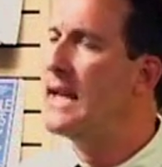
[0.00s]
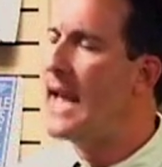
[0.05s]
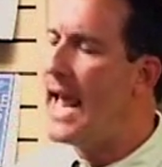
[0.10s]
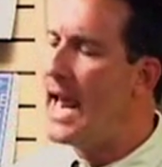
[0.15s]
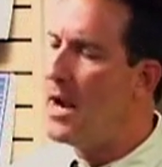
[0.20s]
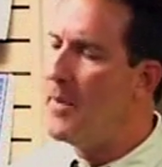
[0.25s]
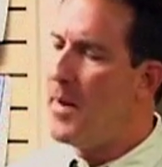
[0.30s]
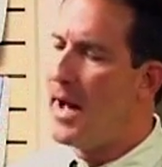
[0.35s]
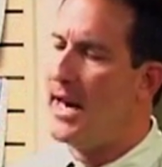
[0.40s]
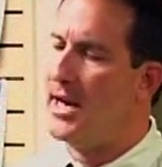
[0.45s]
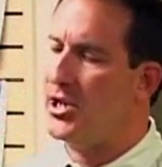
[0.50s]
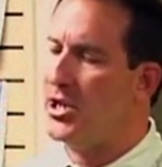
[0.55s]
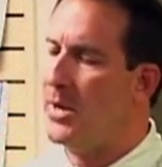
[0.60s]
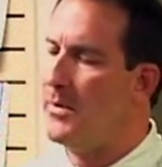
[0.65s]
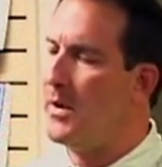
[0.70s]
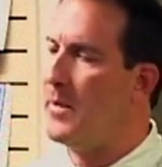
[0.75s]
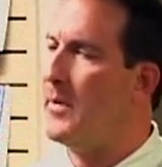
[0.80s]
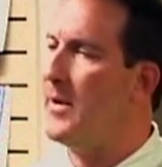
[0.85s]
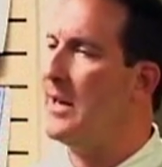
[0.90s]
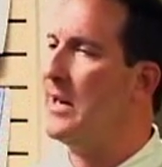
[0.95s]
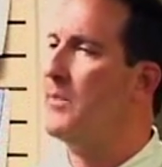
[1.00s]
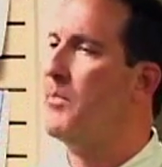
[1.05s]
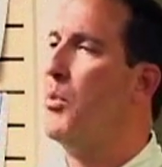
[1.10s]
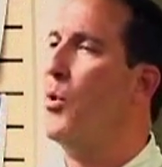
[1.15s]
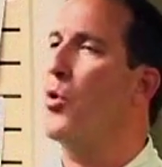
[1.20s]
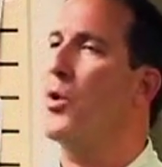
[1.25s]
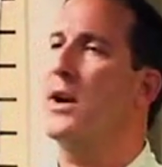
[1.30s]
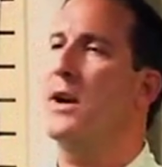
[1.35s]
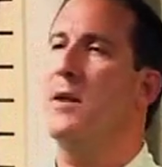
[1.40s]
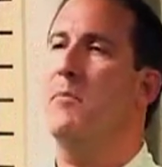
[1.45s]
antibodies seem to be
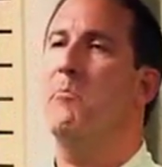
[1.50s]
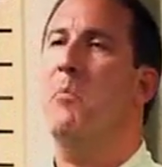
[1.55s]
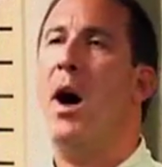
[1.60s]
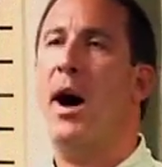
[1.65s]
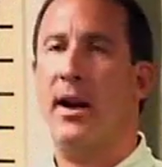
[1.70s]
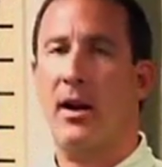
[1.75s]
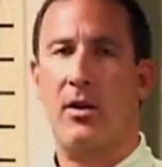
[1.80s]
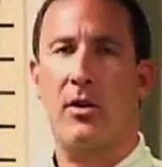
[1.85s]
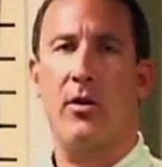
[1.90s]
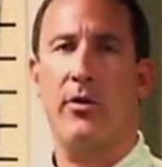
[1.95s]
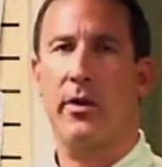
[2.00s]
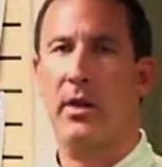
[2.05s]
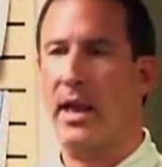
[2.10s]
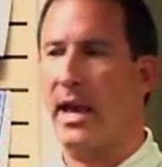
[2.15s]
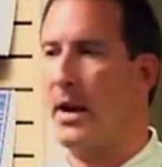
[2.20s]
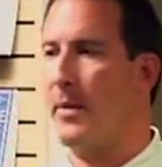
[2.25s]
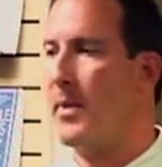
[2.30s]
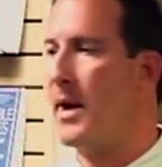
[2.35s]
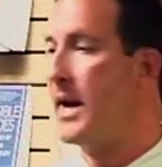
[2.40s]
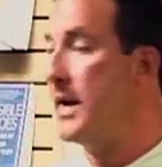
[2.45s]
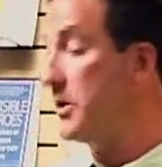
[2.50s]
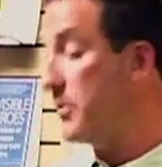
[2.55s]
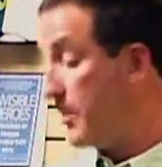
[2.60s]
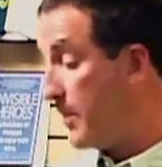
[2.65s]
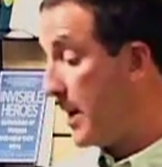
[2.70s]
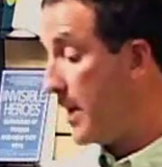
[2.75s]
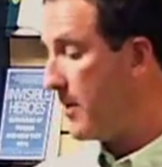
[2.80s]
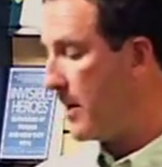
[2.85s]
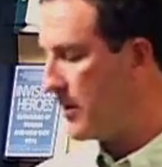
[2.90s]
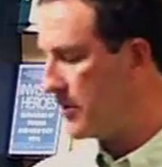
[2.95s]
important and monoclonal antibodies,
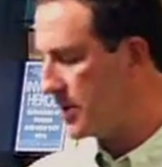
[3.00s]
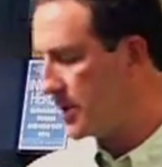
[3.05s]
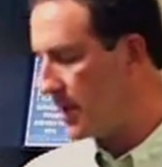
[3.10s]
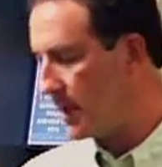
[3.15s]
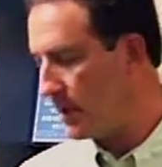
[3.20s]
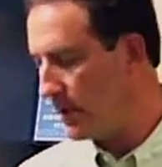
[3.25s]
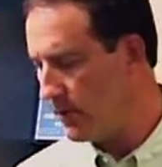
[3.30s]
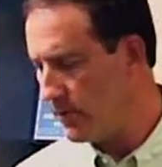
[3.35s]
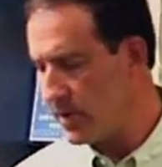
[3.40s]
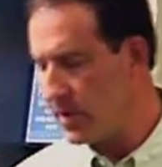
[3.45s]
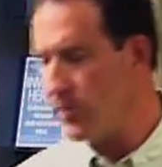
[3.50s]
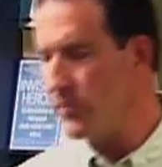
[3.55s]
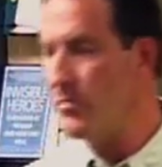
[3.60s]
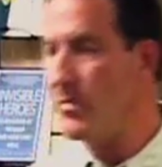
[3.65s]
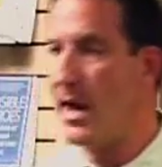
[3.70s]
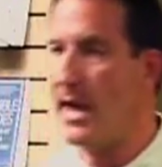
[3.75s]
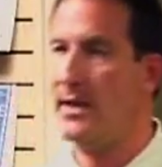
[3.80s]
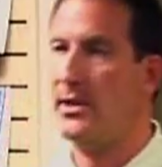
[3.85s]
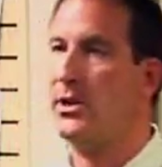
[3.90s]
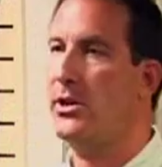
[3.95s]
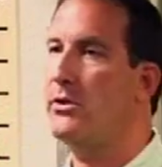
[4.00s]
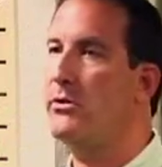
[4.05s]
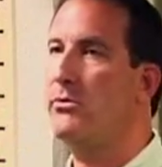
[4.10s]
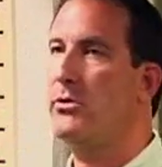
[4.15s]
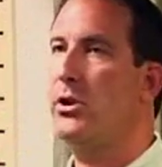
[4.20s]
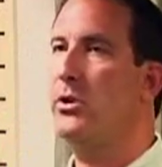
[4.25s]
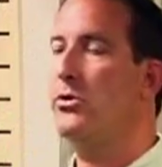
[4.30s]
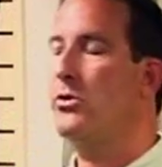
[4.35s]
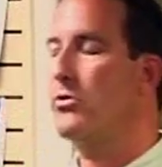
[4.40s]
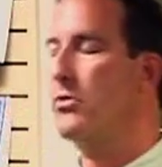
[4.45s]
by the way, which they use nude mice to,
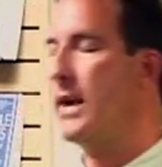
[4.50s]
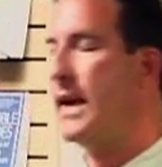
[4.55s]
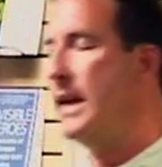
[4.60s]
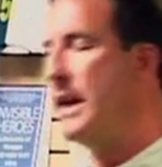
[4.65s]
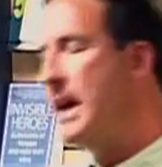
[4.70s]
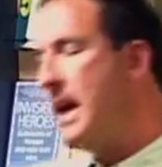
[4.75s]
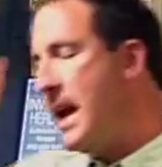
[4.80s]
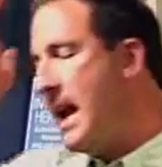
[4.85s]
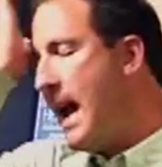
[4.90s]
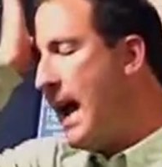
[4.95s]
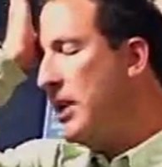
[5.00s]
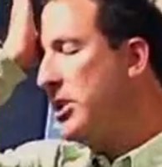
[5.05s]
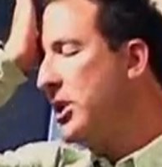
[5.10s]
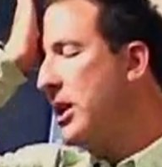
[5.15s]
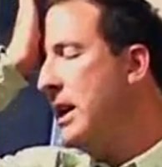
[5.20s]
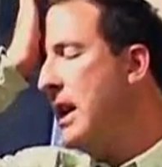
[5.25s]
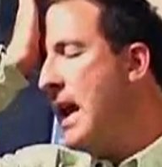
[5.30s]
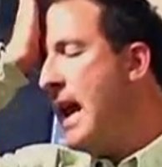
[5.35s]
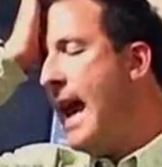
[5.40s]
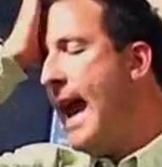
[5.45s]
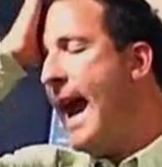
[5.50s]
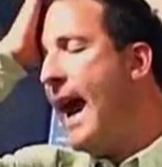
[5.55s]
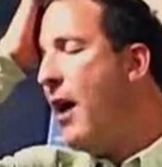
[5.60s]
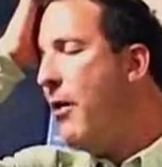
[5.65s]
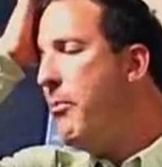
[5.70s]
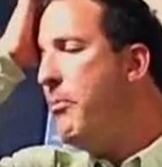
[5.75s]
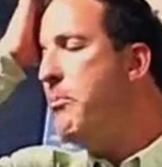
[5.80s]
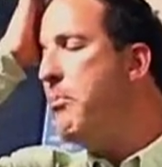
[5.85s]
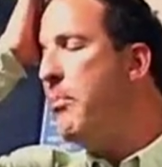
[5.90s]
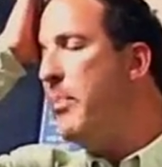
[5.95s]
to create. I said,
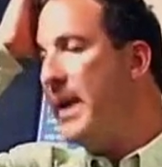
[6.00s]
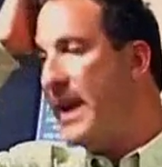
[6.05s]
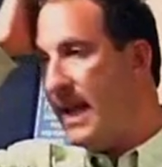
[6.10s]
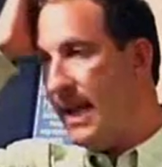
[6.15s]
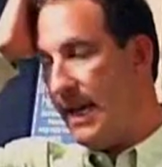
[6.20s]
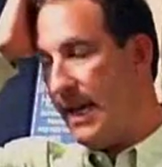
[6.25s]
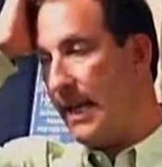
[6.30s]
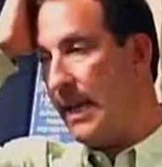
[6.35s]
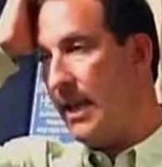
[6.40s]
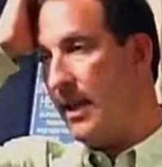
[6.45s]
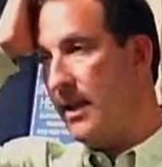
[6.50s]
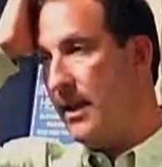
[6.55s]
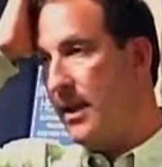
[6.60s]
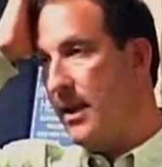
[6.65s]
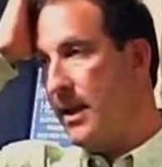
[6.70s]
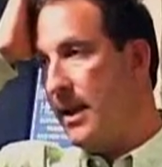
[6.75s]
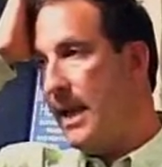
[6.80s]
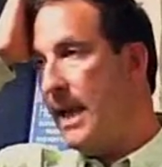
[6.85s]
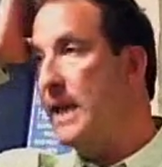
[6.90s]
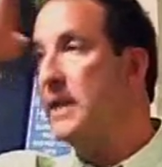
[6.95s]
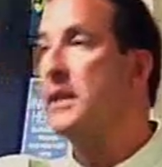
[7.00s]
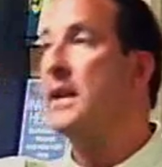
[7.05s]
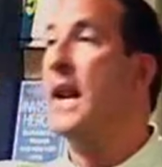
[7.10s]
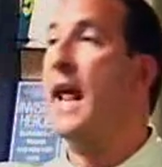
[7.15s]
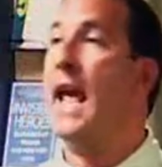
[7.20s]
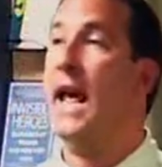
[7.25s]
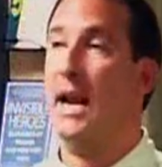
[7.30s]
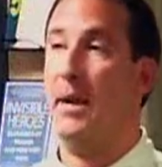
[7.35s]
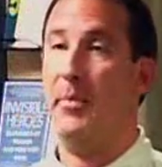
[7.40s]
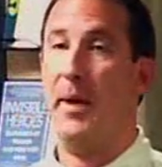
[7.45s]
how big is an
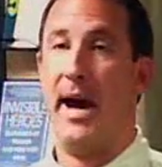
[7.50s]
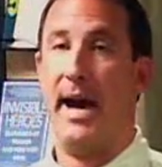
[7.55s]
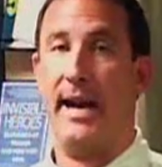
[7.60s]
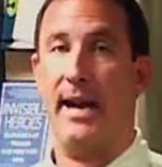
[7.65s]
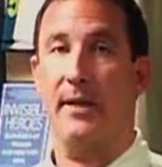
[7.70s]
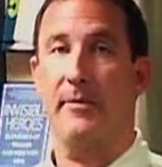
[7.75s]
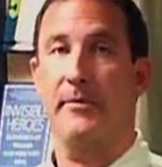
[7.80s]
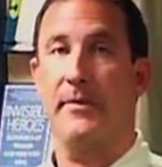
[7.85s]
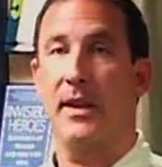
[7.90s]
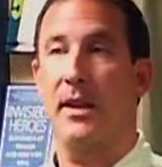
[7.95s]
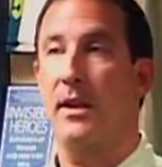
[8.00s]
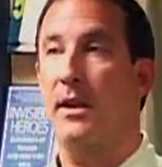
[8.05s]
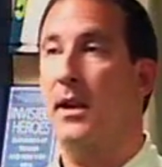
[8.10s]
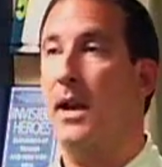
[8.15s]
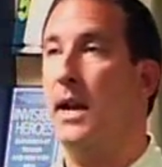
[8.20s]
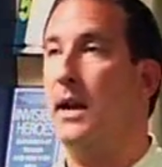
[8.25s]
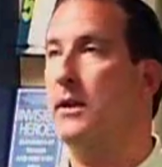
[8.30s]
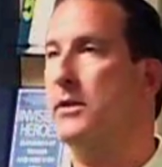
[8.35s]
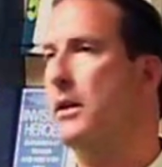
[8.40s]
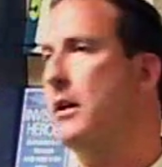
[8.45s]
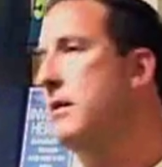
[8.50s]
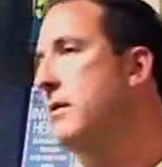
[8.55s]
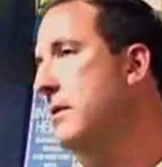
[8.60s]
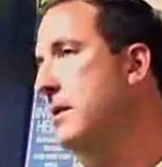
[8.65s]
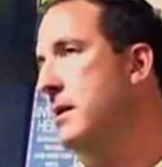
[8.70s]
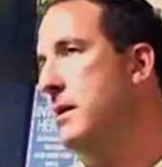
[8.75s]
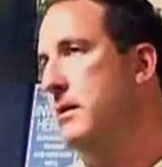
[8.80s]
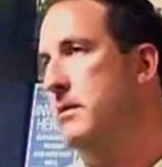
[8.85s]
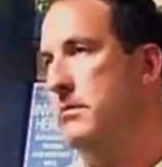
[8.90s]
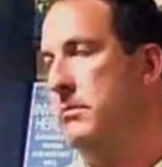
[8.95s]
antibody? He goes,
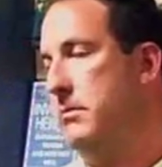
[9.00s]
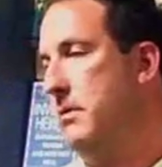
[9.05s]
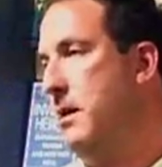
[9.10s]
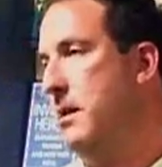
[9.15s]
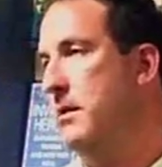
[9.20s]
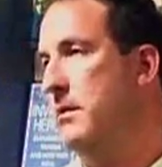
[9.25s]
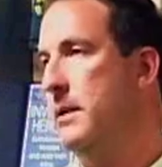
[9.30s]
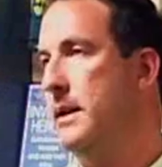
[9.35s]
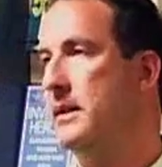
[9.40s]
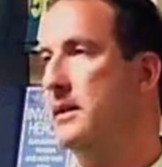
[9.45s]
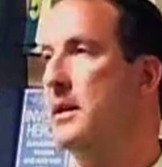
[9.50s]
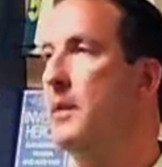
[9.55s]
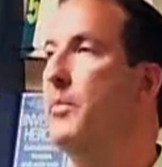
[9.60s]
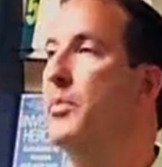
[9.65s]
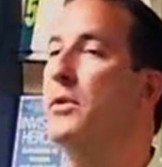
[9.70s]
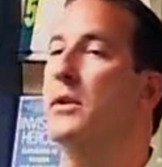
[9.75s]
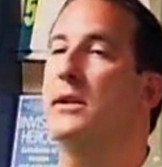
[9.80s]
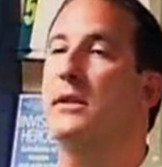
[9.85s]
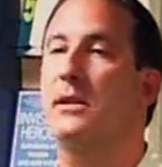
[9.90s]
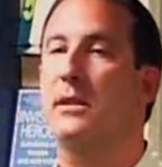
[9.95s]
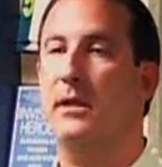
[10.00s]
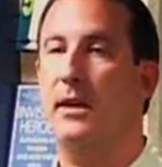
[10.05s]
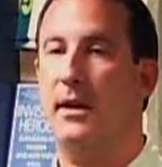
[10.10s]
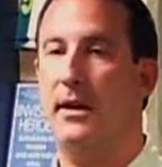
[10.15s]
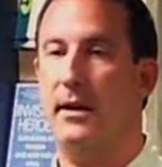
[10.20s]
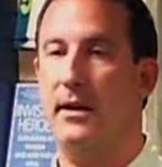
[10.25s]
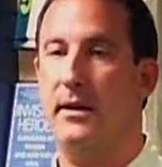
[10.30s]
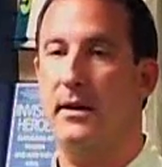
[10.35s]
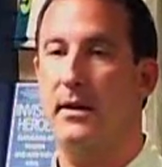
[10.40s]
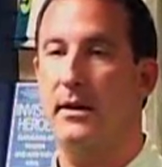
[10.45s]
oh, uh, you know, that's simple. It's
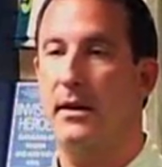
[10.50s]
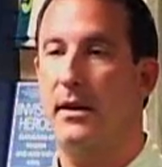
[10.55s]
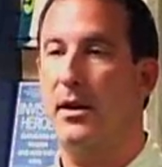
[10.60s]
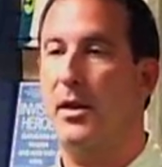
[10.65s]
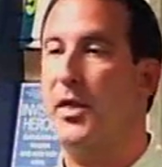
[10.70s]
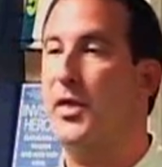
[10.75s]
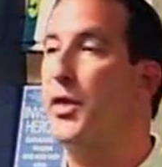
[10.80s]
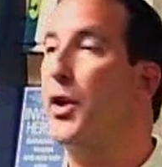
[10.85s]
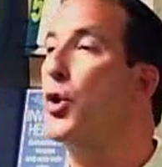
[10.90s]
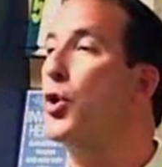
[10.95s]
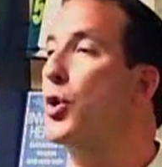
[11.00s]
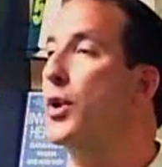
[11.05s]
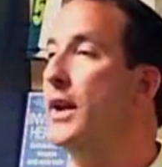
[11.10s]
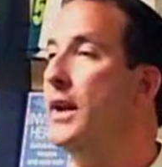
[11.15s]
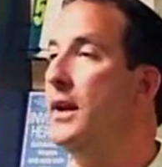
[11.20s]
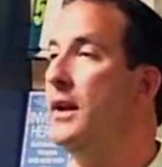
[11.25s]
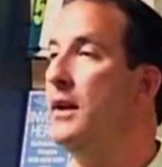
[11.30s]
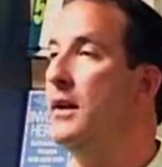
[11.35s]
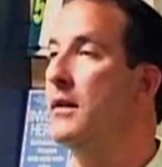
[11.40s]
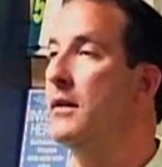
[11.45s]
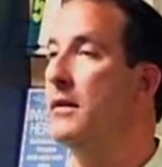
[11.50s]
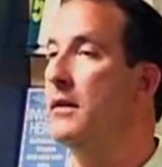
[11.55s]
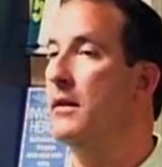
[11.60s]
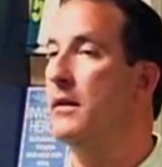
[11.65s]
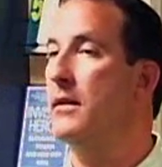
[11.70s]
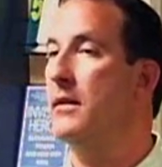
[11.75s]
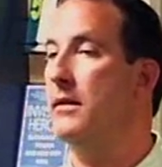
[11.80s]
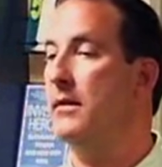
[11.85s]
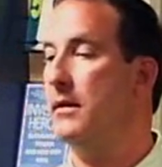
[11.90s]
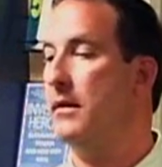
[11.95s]
uh, 30
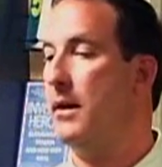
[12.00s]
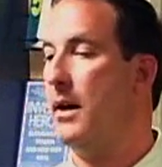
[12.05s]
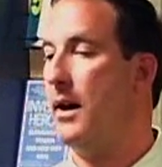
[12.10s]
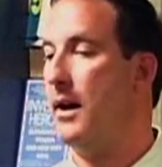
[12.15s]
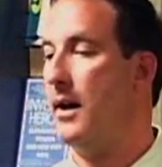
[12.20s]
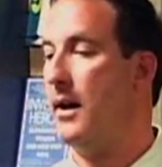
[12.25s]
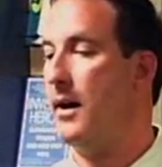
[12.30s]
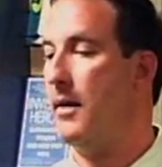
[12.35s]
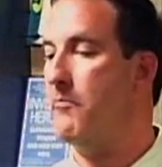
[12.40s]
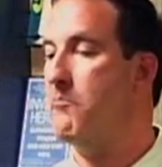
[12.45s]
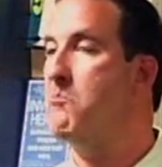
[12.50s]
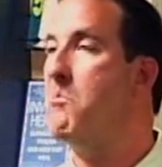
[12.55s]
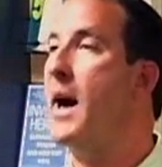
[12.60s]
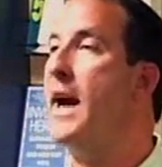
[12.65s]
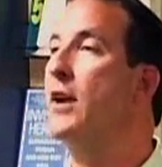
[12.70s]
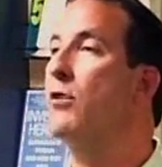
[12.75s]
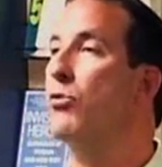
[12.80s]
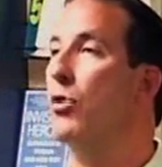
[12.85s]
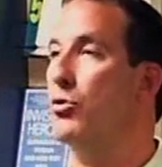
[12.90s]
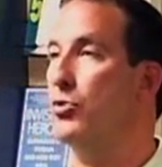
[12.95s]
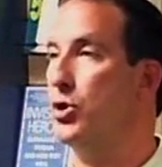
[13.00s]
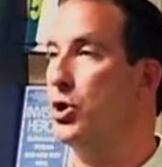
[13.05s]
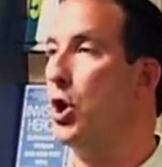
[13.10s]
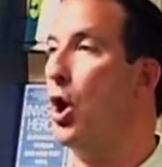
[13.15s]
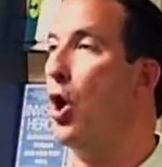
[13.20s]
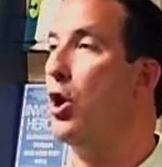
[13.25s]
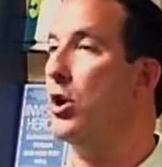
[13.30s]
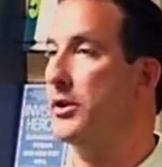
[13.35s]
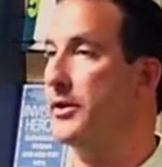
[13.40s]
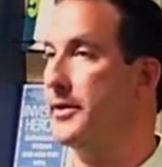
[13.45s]
uh,
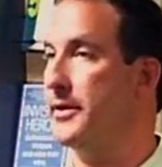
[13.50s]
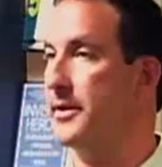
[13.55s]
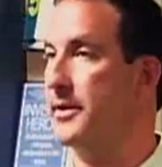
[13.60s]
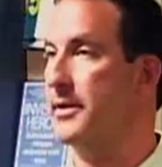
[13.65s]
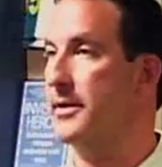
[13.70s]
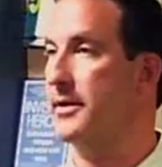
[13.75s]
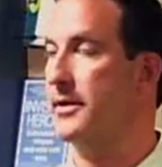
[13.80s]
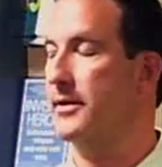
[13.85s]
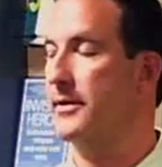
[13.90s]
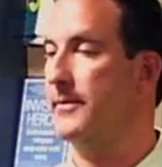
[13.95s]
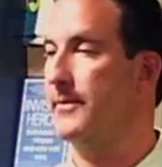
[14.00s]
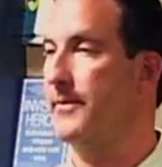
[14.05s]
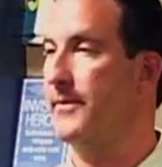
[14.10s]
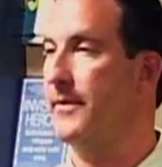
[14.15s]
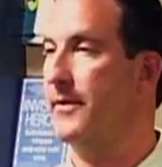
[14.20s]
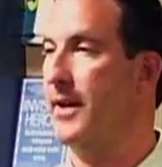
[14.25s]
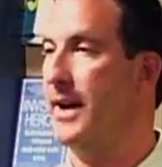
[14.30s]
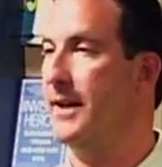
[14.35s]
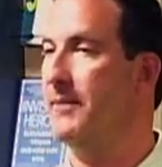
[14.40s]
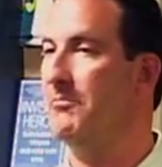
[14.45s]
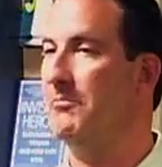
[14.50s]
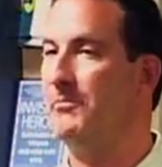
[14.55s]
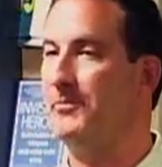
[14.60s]
microdaltons, right?